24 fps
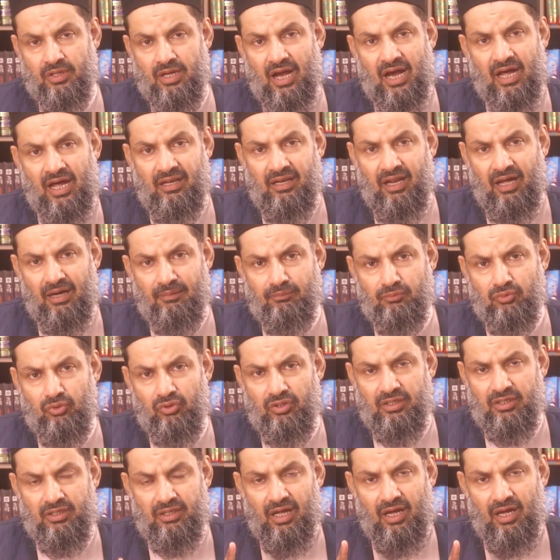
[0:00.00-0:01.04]

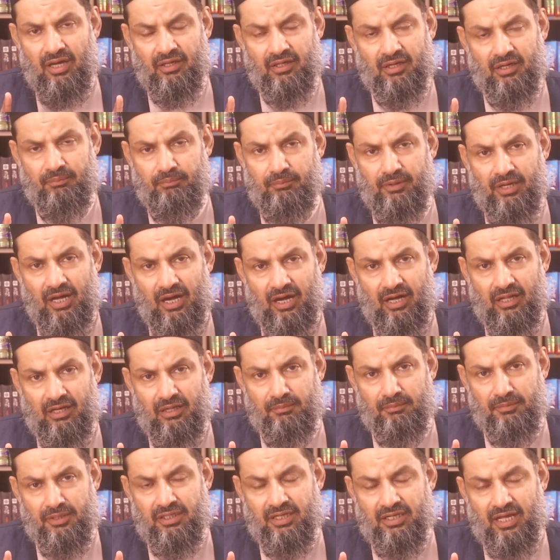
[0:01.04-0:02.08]
Alhamdulillahi Rabbil
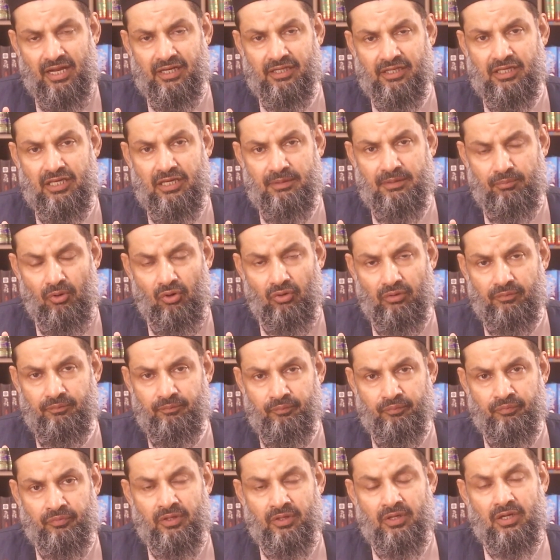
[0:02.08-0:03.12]
Alameen and keep on
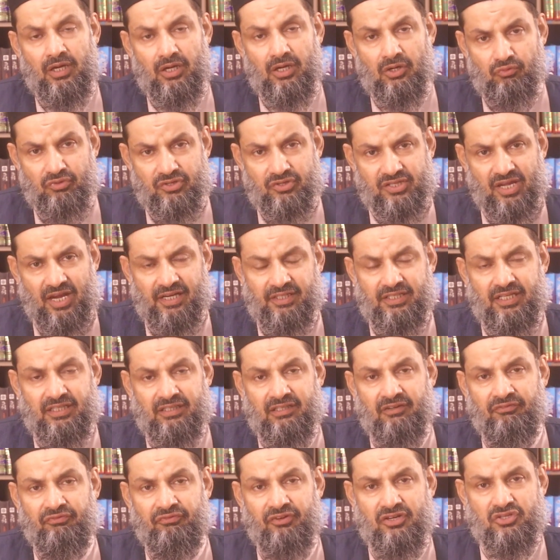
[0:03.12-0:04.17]
reciting
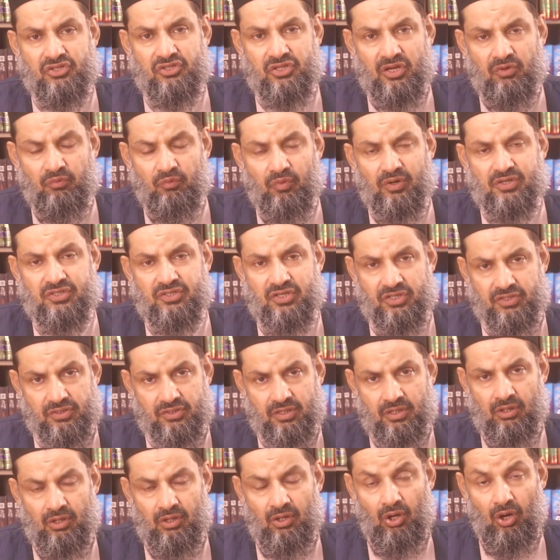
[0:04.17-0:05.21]
the first three
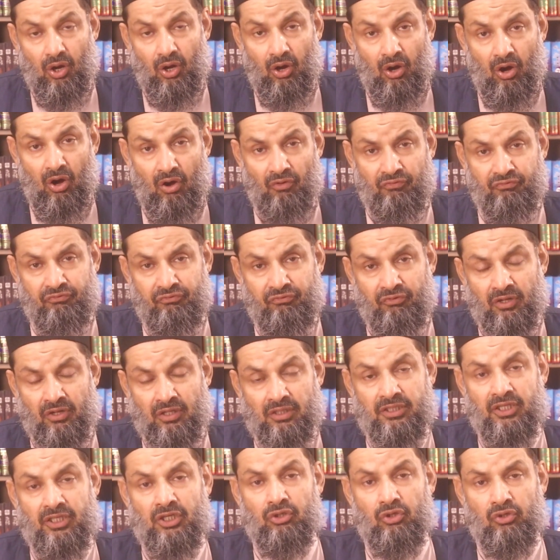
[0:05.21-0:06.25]
verses of
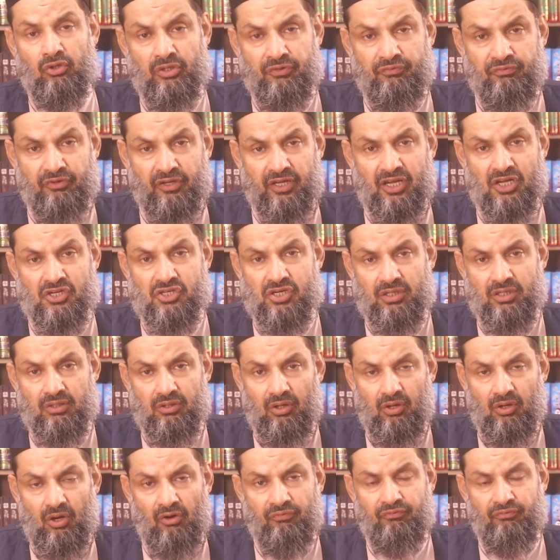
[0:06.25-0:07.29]
the glorification
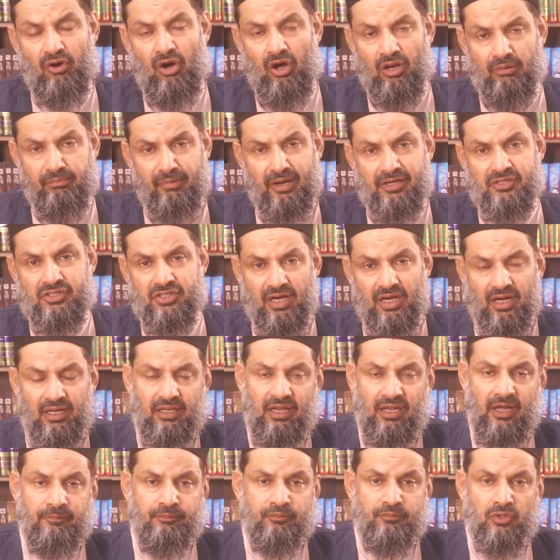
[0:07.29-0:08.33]
of Almighty
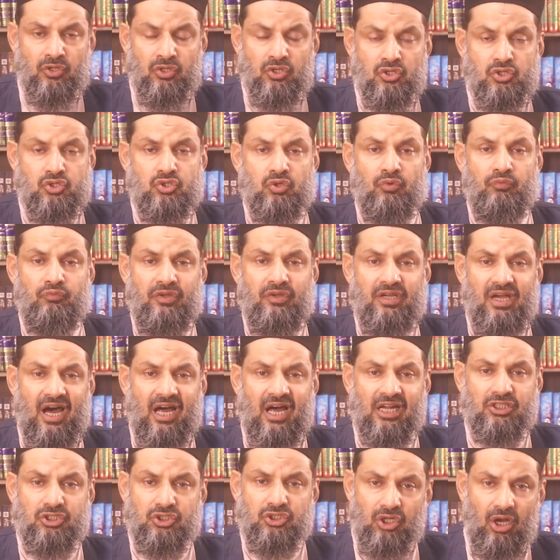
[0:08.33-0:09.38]
Allah, so we
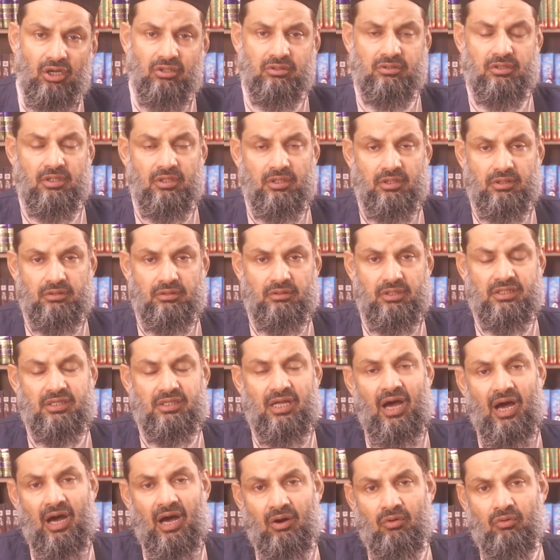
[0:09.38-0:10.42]
are taught that
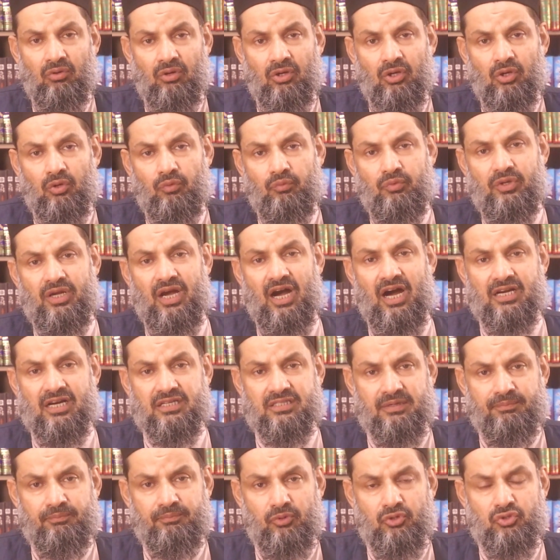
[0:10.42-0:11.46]
how we are
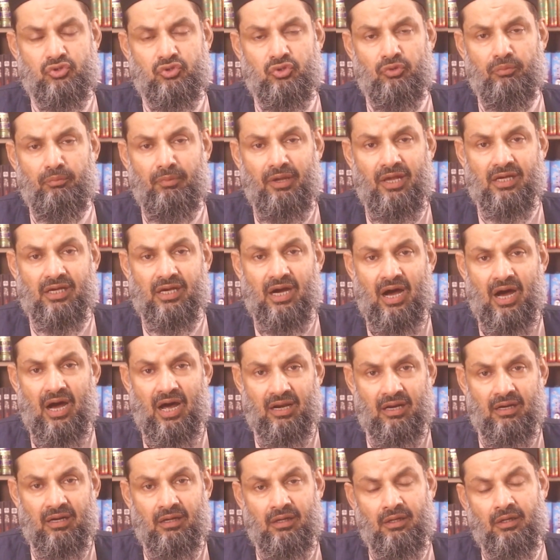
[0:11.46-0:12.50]
supposed to make
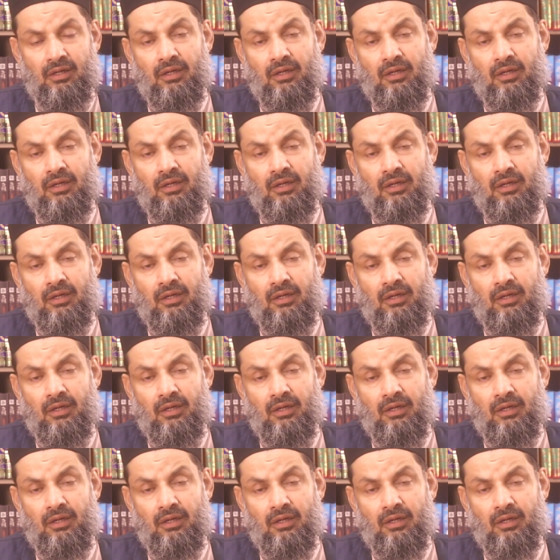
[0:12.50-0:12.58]
our